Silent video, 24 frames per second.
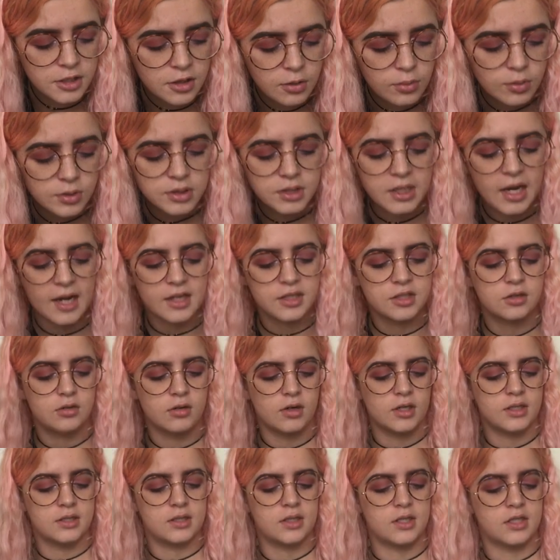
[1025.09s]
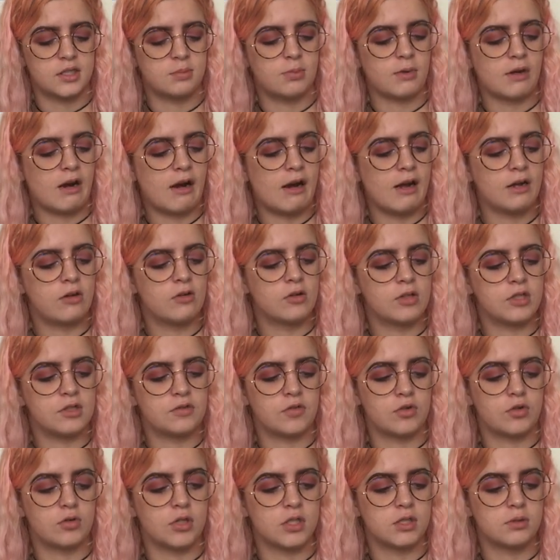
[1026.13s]
don't know what to categorize this, but I got this
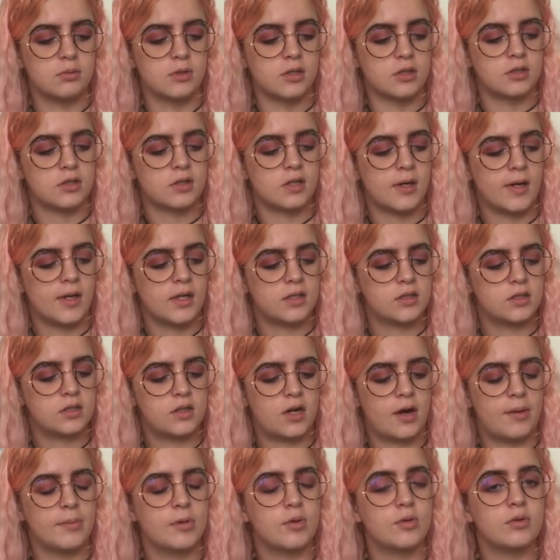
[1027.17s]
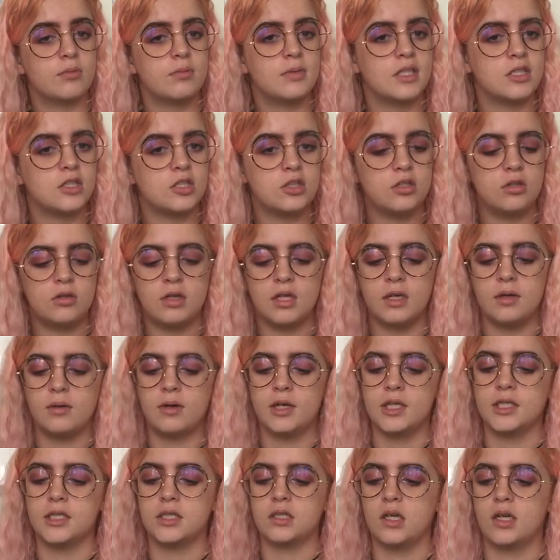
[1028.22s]
for Christmas and it's coming with me to uni.
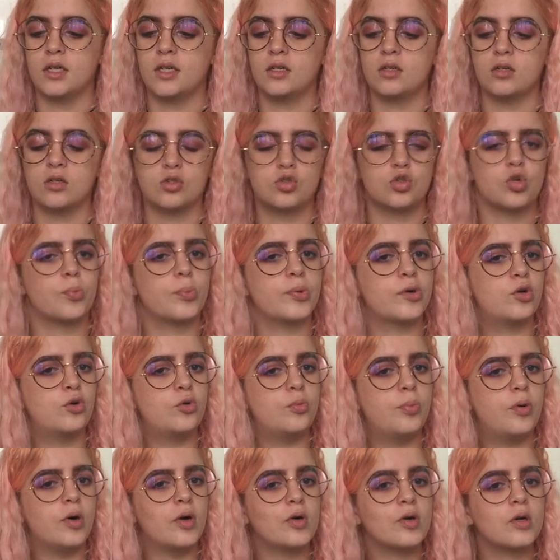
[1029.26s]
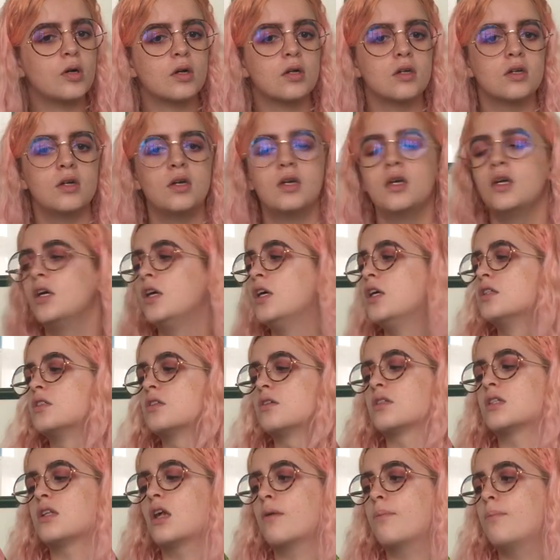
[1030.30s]
It's like tropical pong.
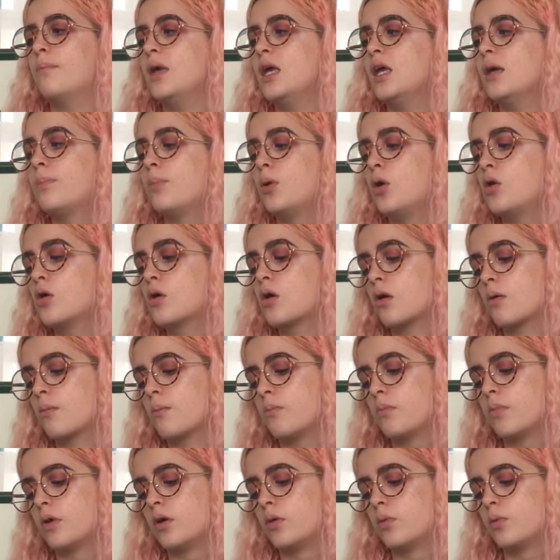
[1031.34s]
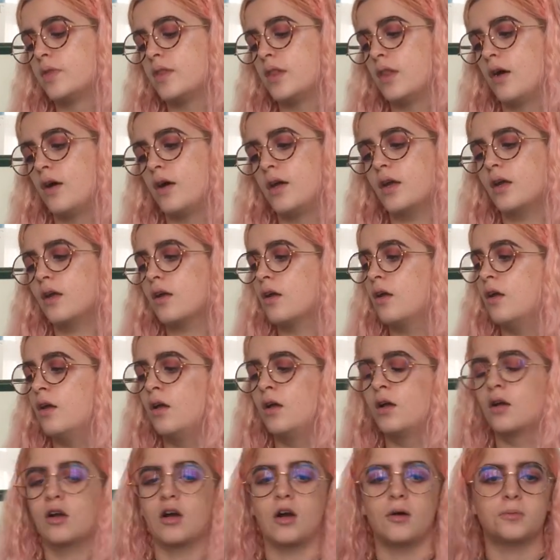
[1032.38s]
So it's like beer pong, but with like
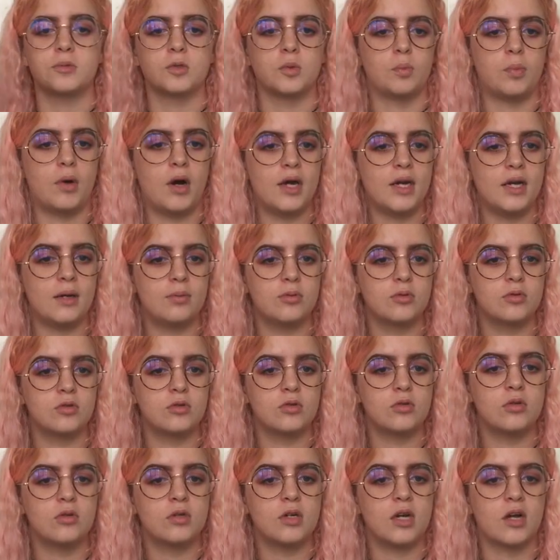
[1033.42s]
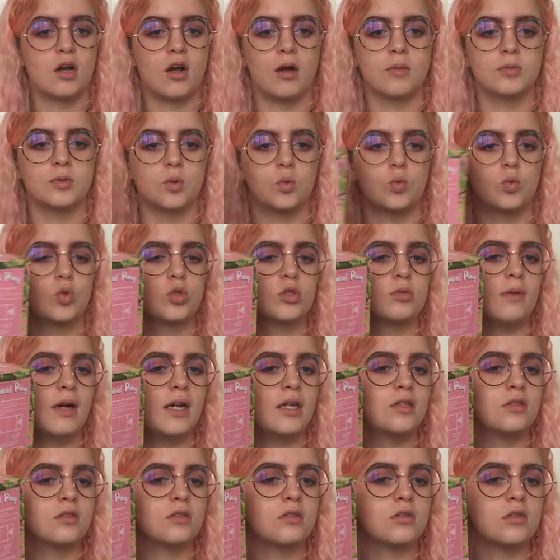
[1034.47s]
cups of pineapples on and cups of
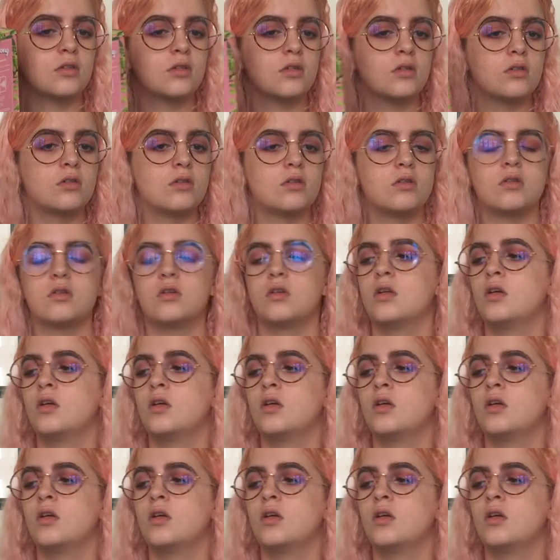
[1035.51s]
watermelons on.